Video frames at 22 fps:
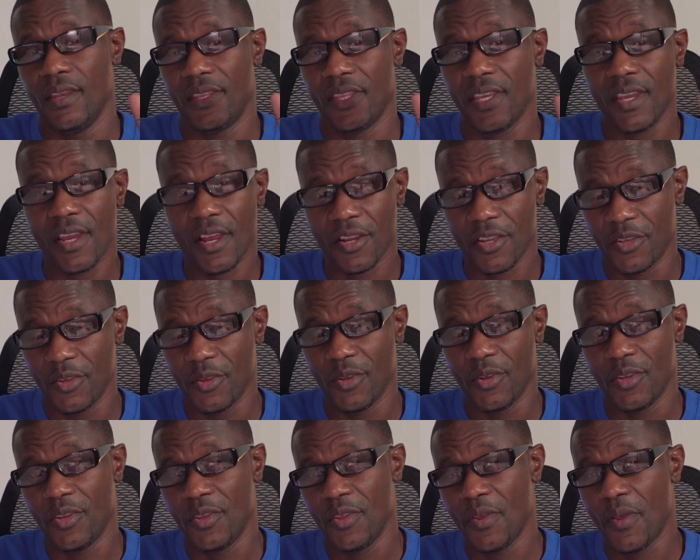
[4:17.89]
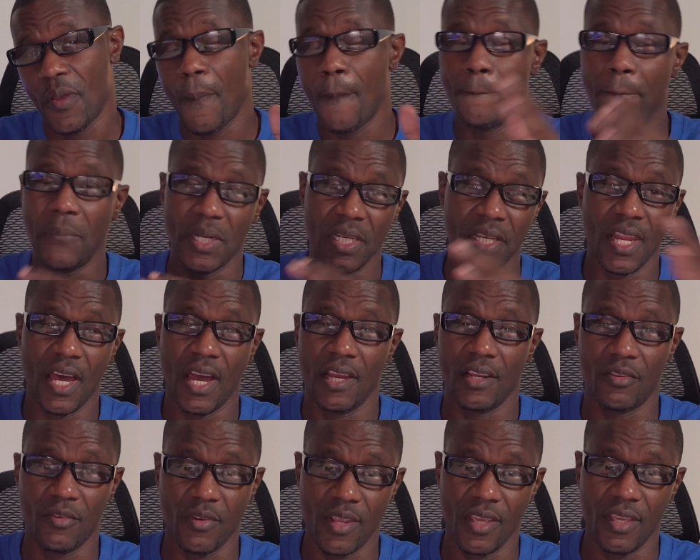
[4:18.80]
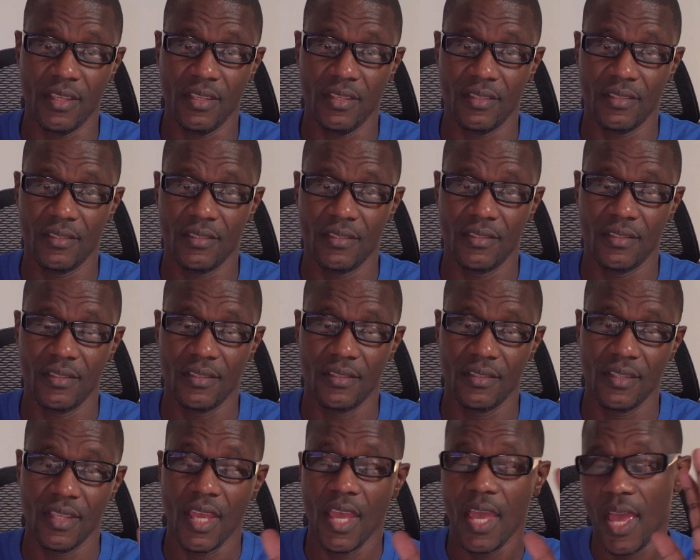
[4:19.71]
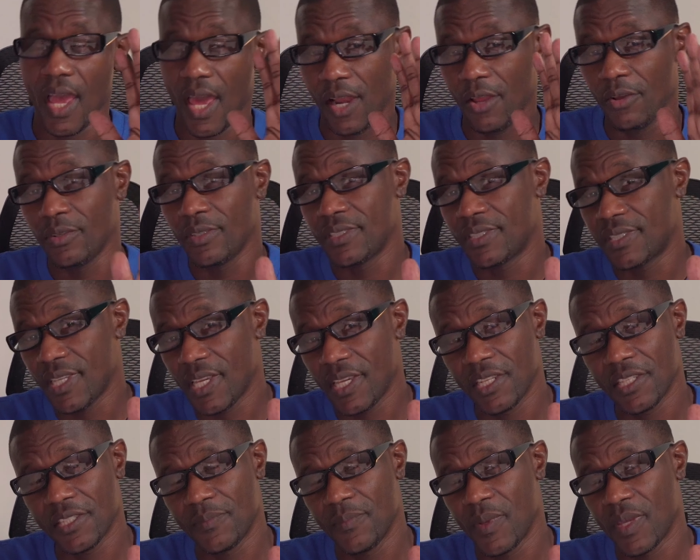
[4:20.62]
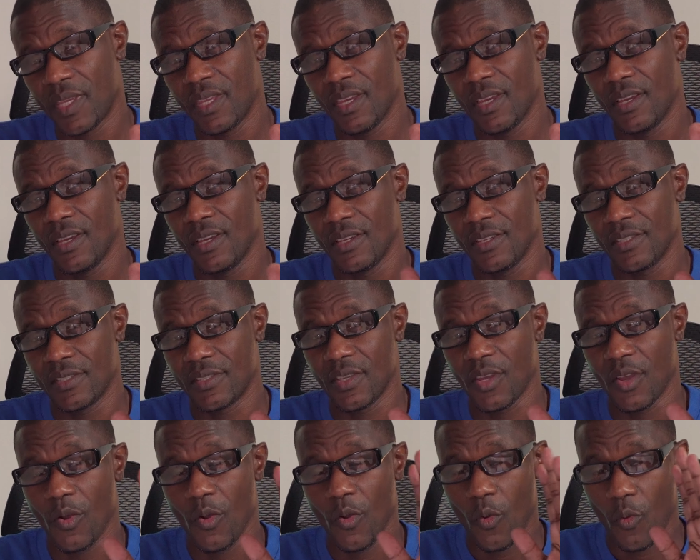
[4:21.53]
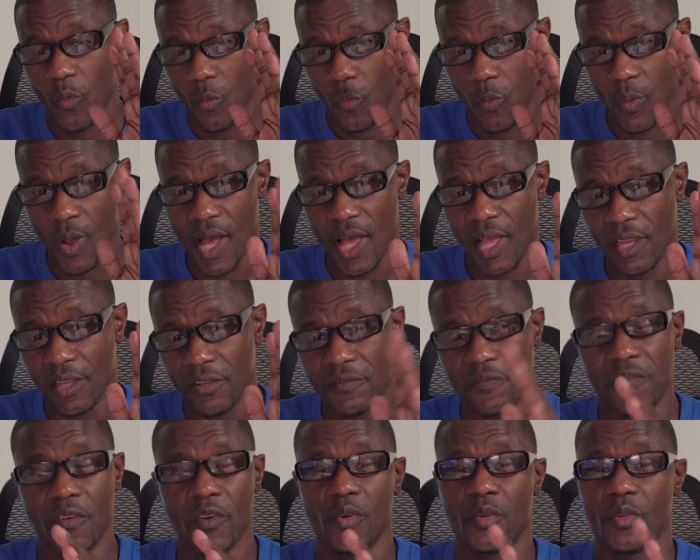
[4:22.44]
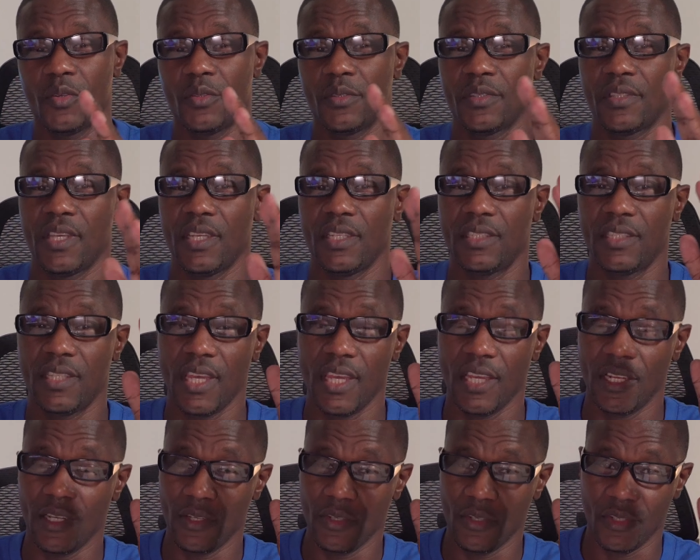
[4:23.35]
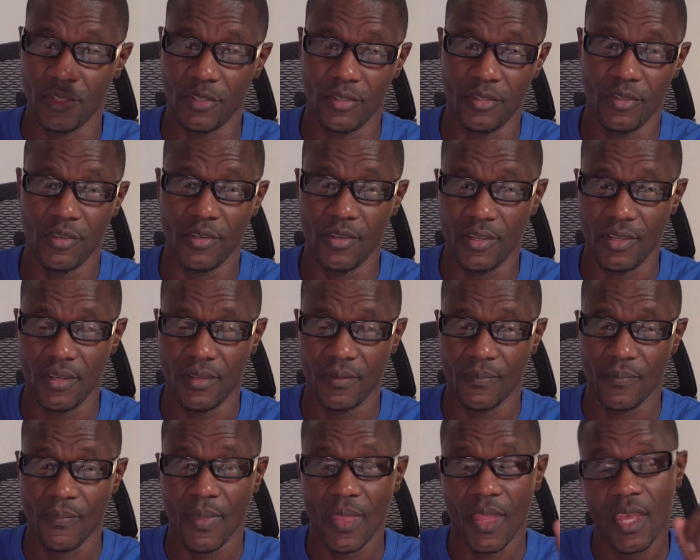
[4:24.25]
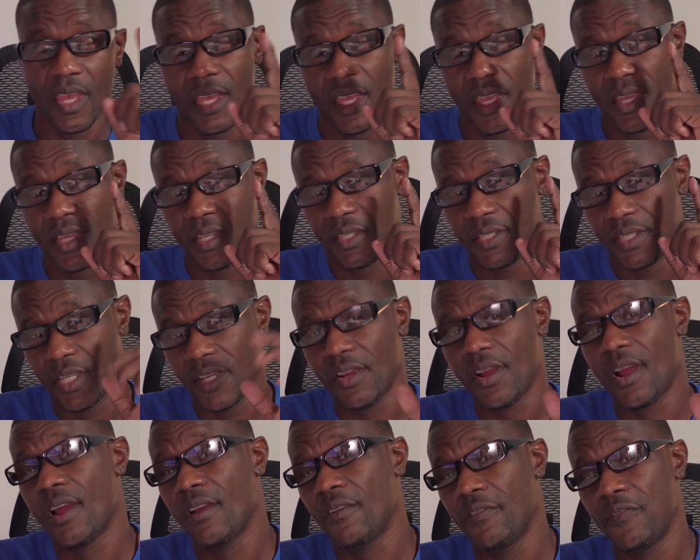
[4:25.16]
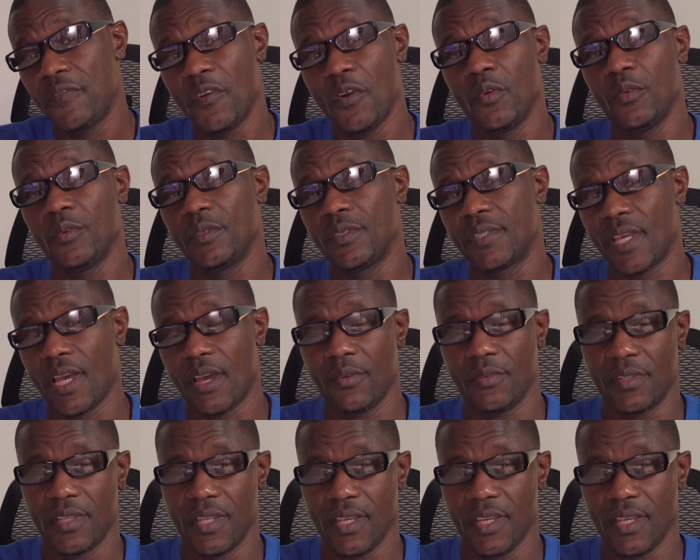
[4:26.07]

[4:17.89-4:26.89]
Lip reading: They are good, but not great. And I only say this because while the photos they take look good, there are phones out